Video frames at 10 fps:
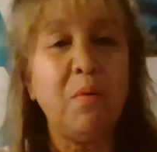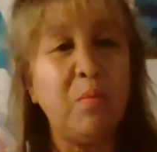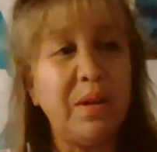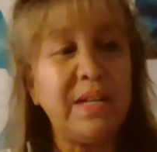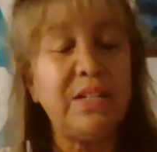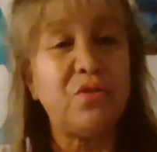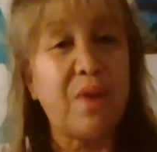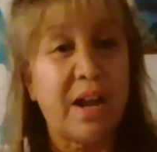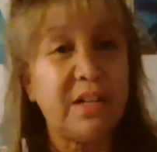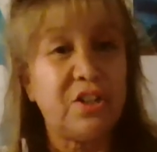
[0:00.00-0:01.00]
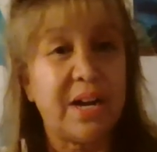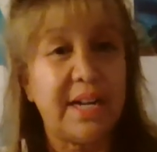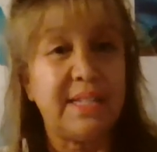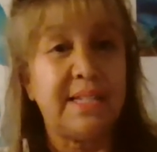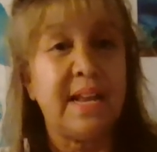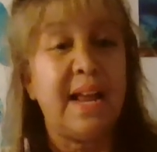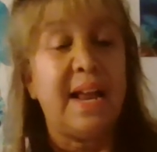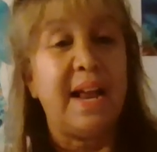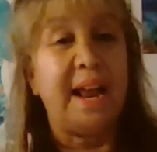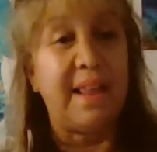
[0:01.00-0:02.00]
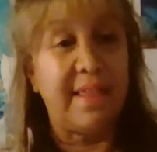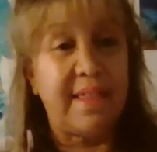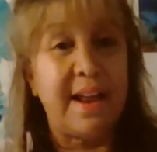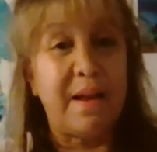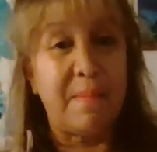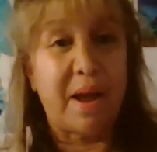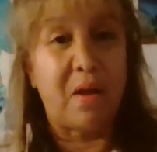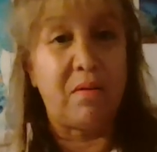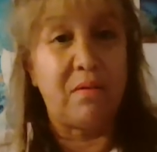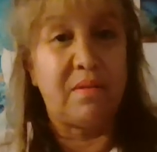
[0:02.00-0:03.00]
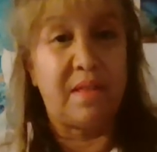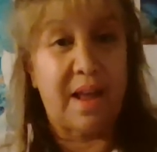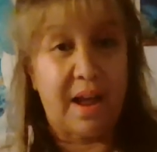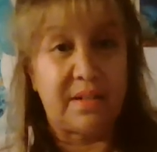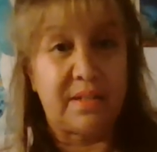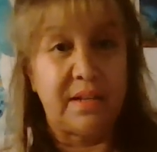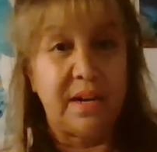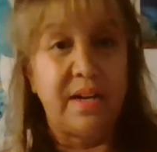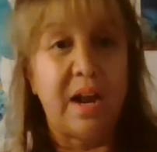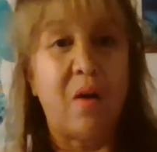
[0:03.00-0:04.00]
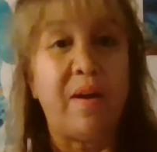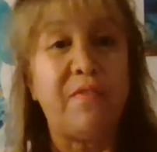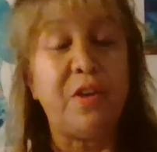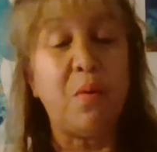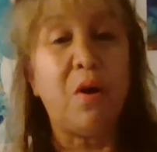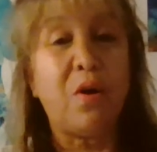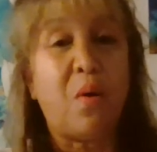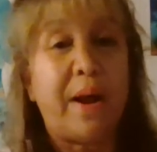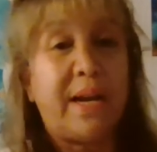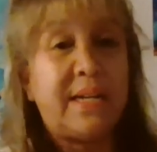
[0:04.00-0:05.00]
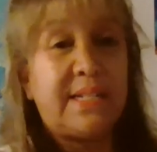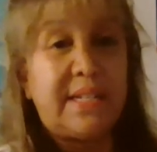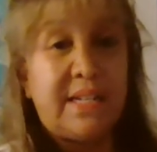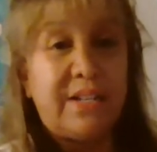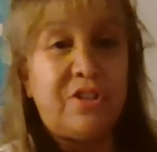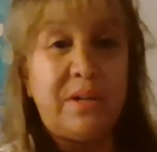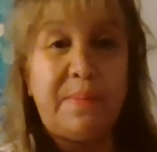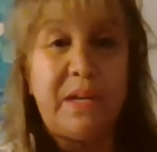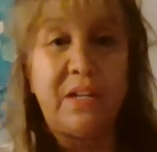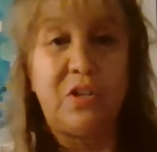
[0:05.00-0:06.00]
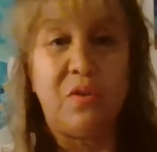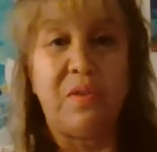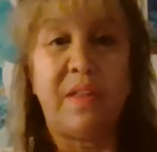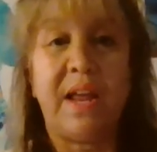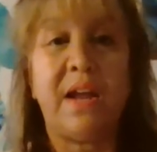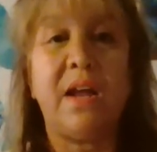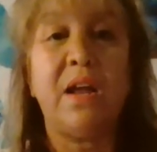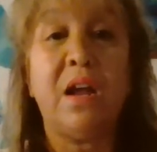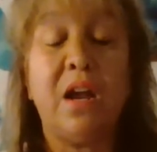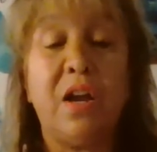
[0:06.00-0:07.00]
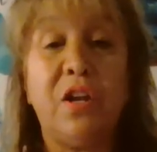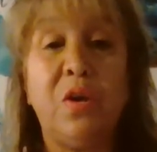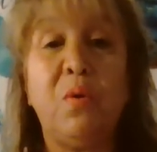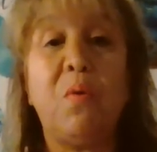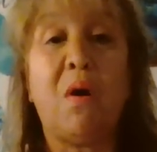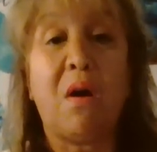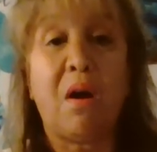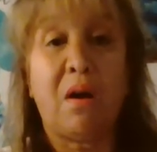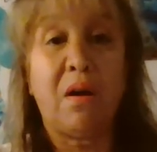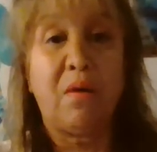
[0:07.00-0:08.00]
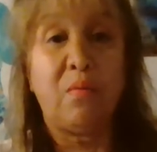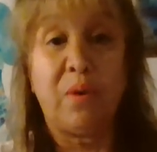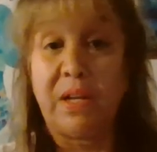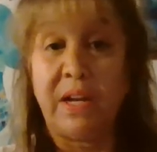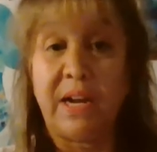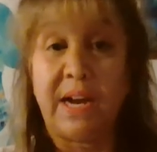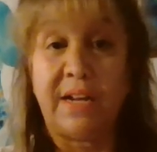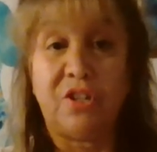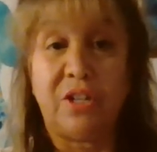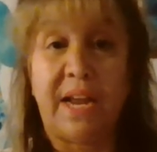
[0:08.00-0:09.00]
but really strategize and think about that. Now, if you are going into teaching because you think you are really good at